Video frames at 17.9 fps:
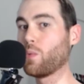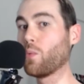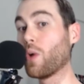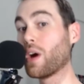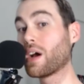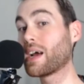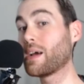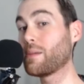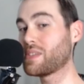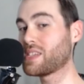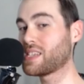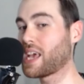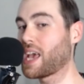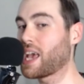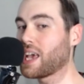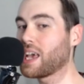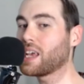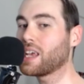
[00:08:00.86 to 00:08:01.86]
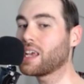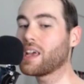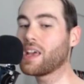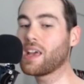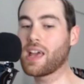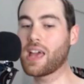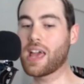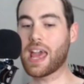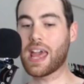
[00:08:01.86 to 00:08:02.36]
what I'm saying
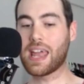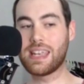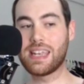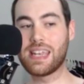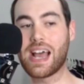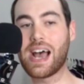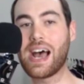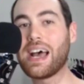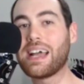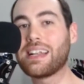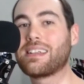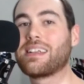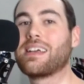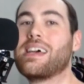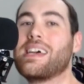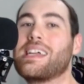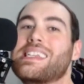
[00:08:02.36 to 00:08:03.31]
and not